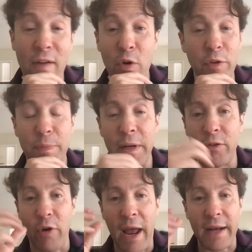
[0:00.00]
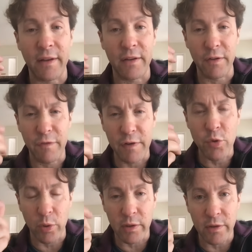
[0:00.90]
always been attracted to
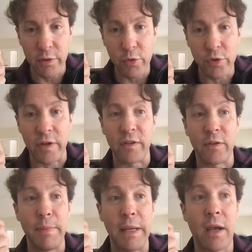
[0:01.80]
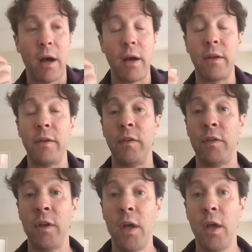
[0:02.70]
visual illusions
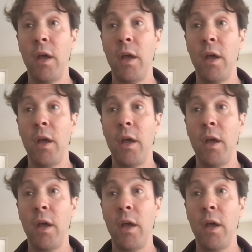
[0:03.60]
because.